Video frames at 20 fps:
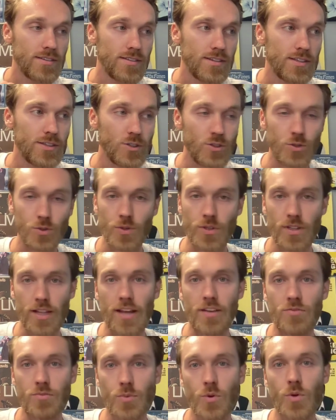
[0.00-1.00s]
enjoy
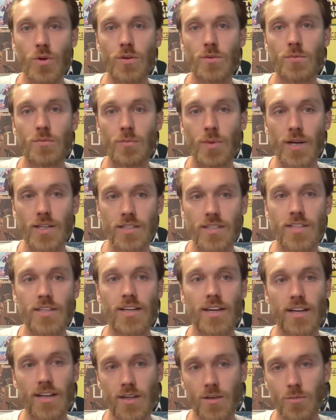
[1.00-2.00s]
life more by
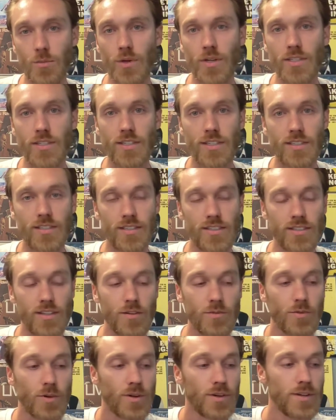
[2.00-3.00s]
seeking and embracing
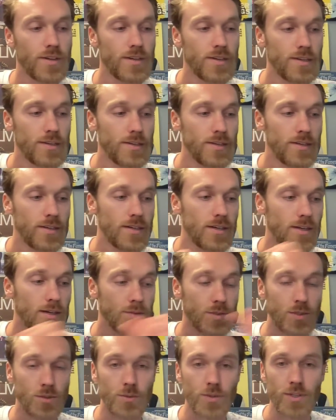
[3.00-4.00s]
discomfort.
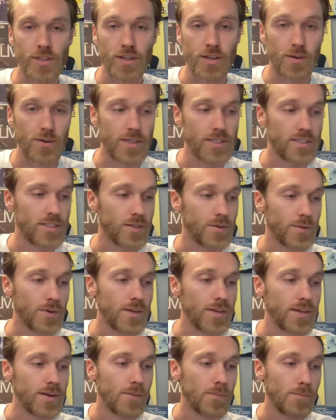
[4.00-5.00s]
So really interesting
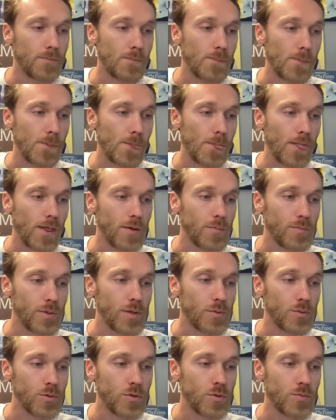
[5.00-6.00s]
read.
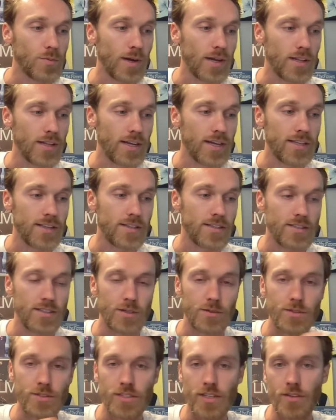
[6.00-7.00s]
People who might like this, I
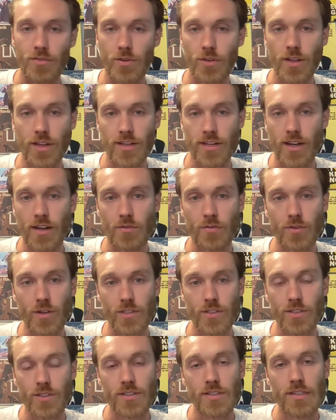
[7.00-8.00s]
would say if you like
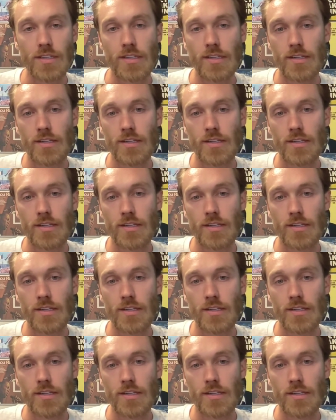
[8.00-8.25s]
nonfiction,